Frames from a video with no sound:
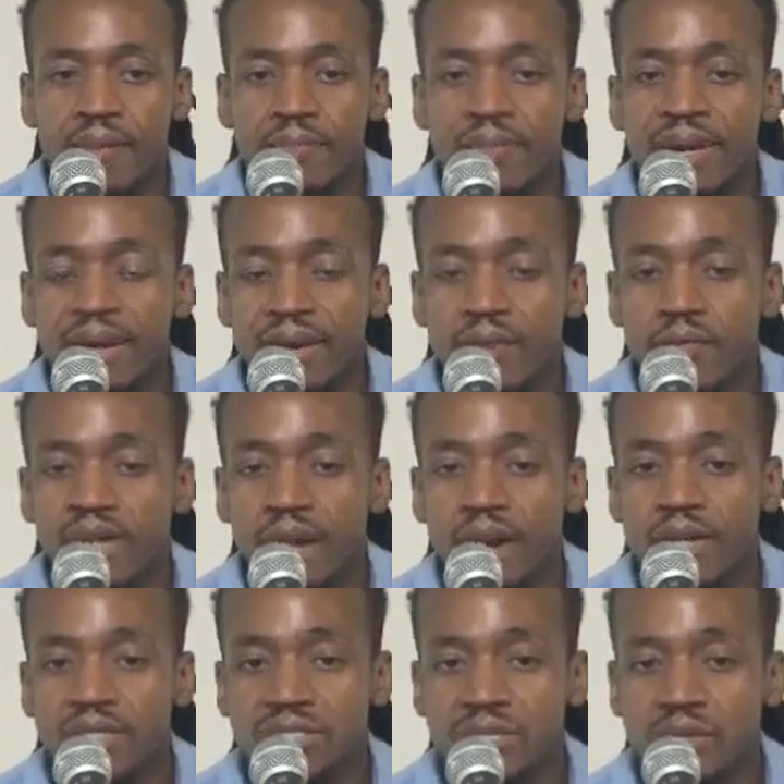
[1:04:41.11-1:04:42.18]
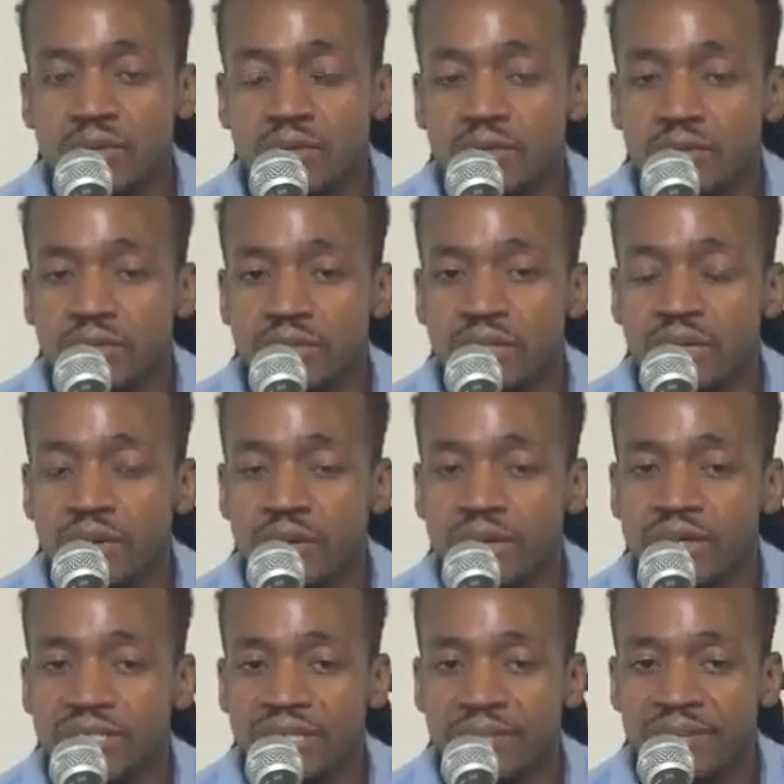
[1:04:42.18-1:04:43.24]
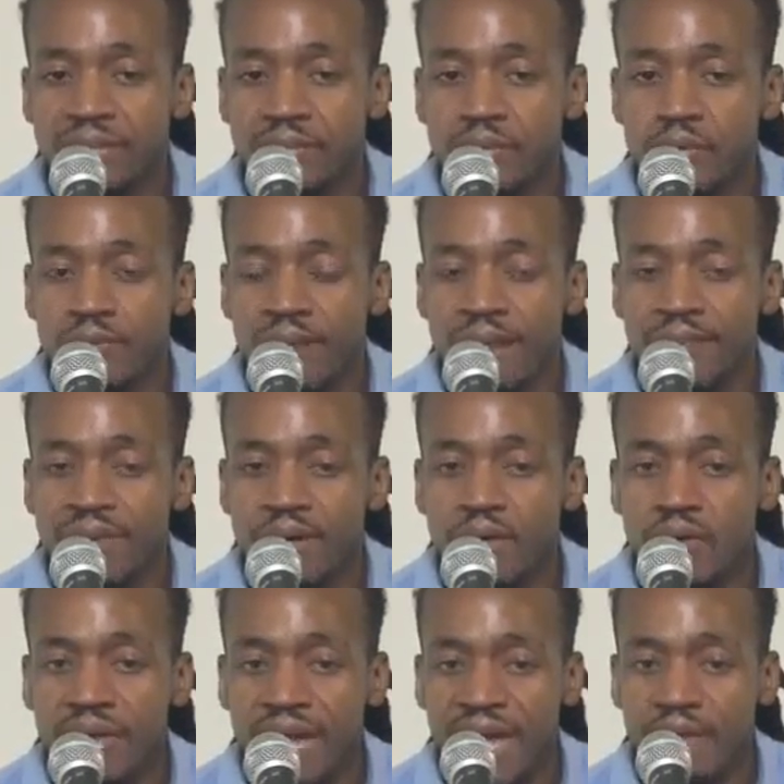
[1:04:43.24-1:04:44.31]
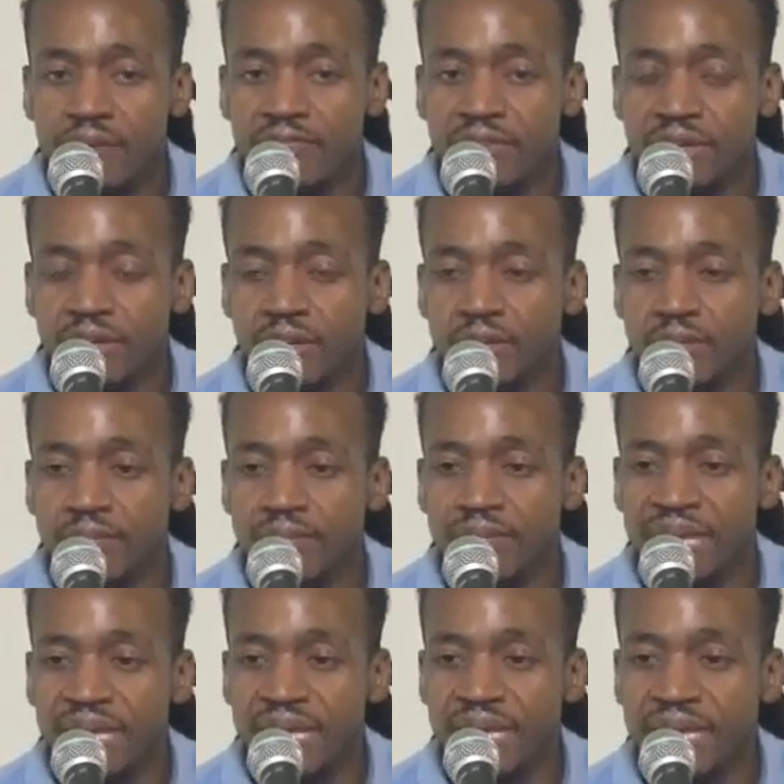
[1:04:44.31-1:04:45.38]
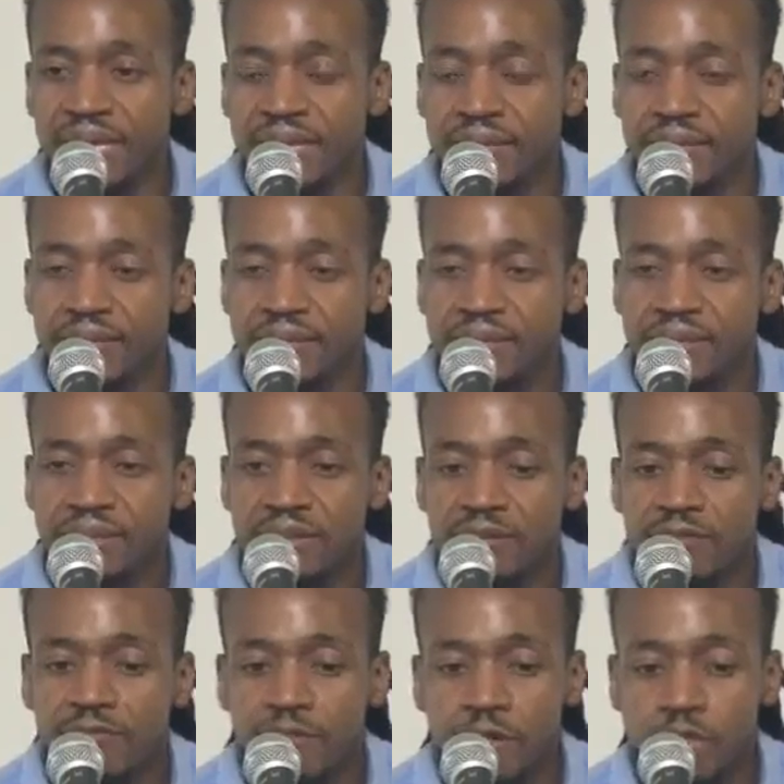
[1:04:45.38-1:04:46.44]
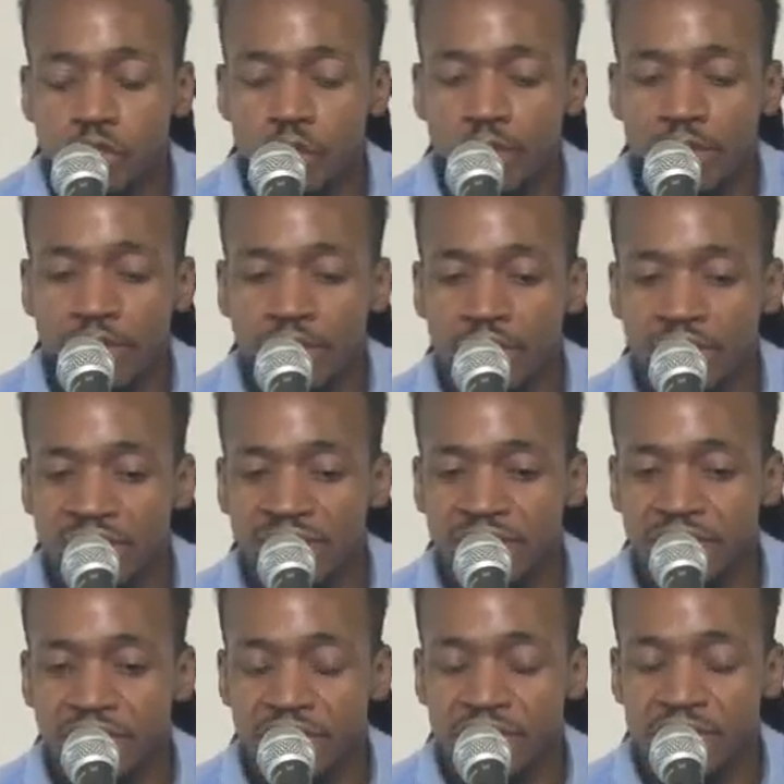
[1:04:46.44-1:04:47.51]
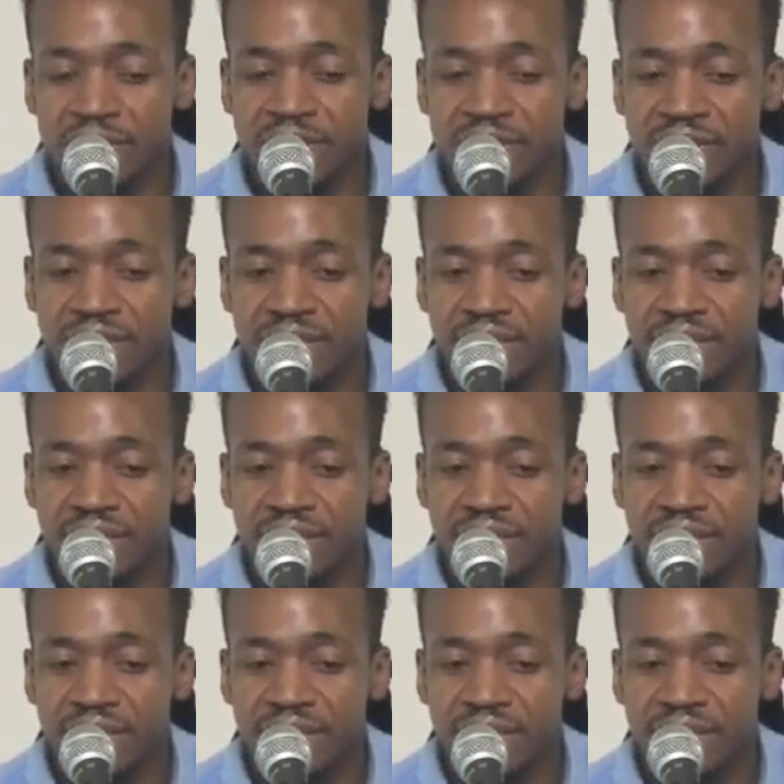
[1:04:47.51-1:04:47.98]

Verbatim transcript: But we also know there are some people who might be okay with, you know, being virtual members of a church